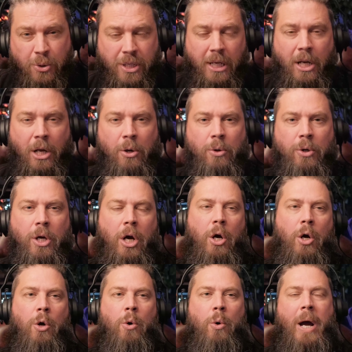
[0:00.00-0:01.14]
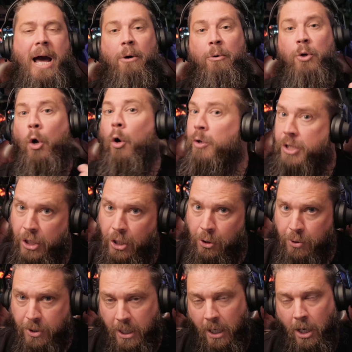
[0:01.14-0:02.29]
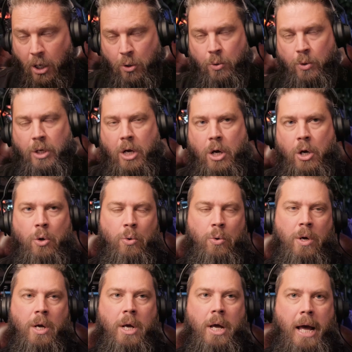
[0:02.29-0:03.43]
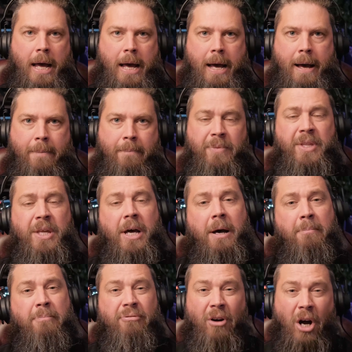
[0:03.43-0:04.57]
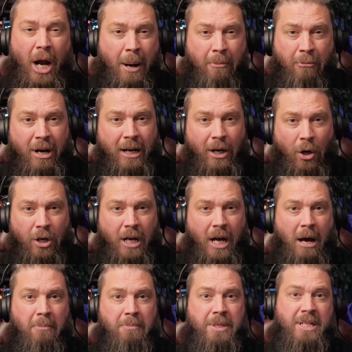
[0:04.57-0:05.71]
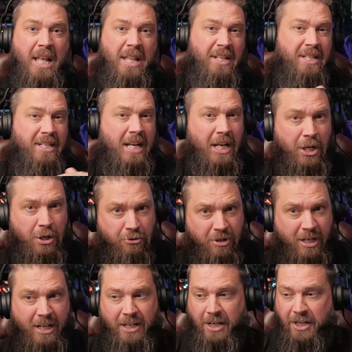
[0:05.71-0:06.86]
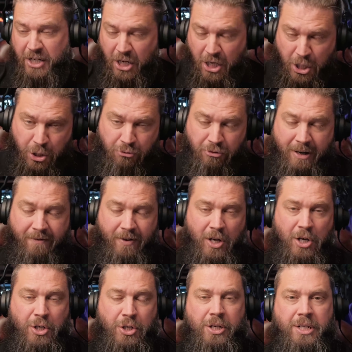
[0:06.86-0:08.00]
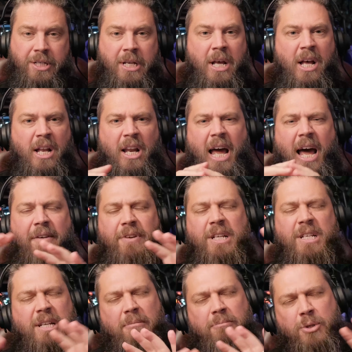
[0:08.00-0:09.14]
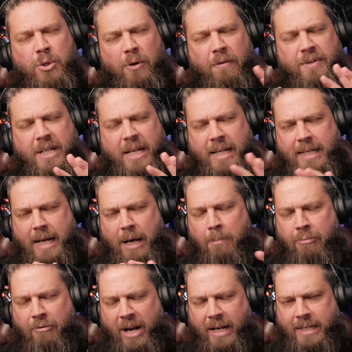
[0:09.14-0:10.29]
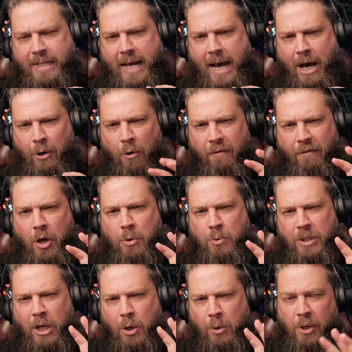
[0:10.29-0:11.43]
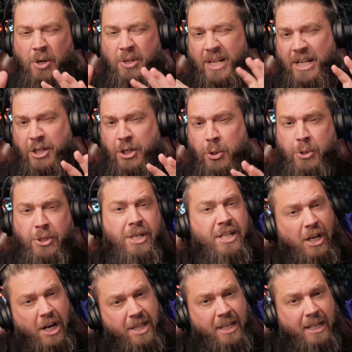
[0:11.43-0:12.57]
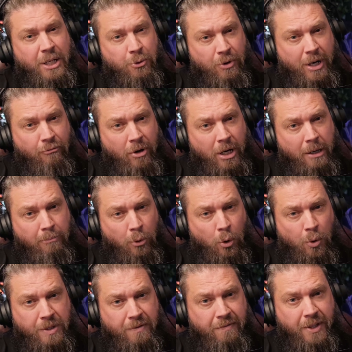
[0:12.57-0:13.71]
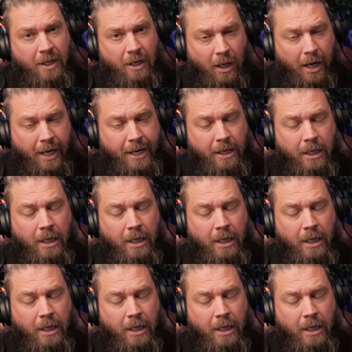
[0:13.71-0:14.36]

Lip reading: the logo, how not to use the logo, the primary lockups, then the secondary and the tertiary versions, like having some sort of detailed breakdown of those logos and its uses, I think is really, really important for the client.